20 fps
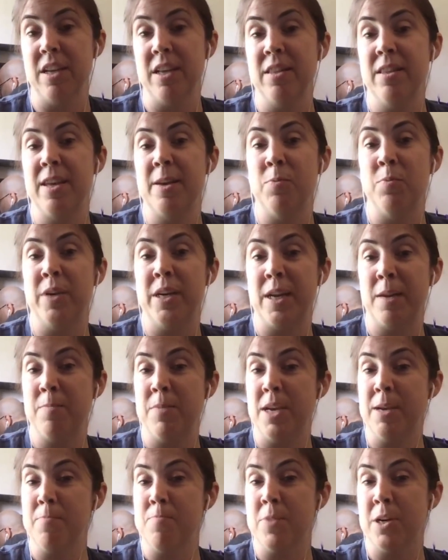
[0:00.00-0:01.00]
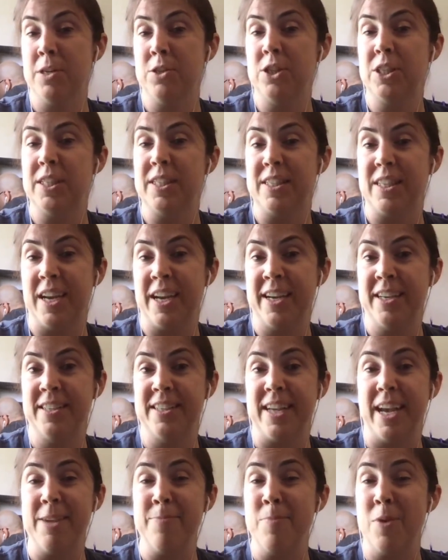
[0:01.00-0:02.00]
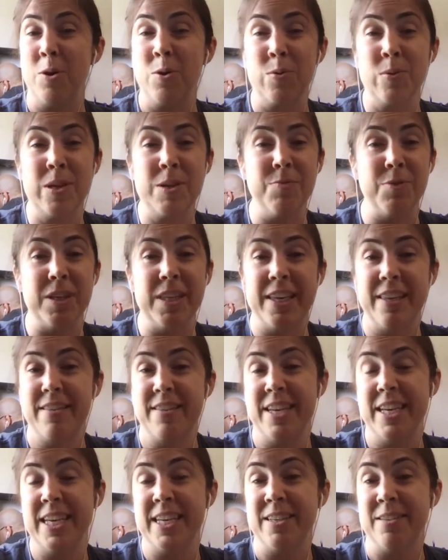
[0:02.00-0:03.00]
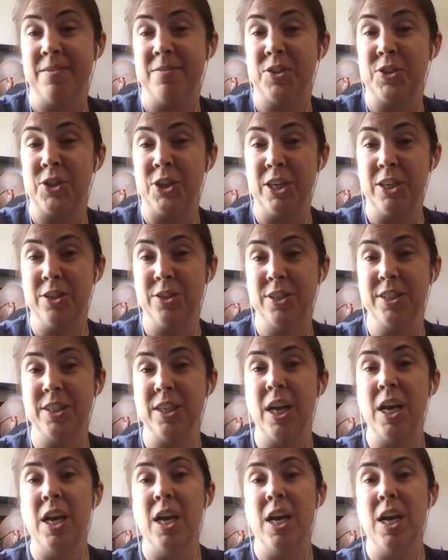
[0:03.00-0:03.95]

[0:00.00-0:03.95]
And then when I make merch designs, I'm only really thinking of shirts.